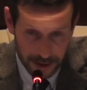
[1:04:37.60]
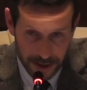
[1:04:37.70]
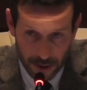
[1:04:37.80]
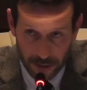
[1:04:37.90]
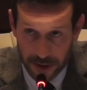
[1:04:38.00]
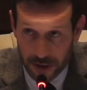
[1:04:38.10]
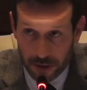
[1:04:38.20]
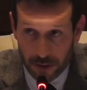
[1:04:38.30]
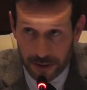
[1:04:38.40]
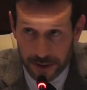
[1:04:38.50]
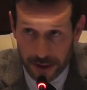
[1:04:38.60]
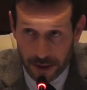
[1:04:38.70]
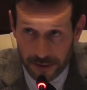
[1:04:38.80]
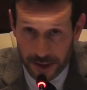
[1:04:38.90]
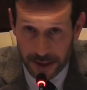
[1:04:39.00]
The originality
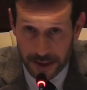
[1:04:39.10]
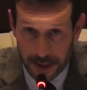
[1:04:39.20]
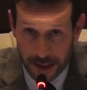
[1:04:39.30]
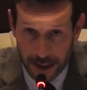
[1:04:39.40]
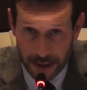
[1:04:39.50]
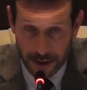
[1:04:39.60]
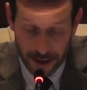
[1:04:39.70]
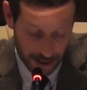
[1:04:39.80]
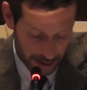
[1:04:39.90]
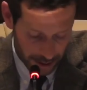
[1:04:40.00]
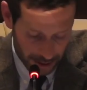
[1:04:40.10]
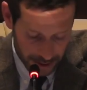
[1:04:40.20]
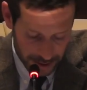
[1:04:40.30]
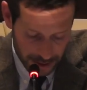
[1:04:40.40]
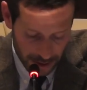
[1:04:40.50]
of the ECS
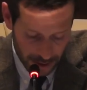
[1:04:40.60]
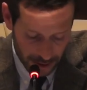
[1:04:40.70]
is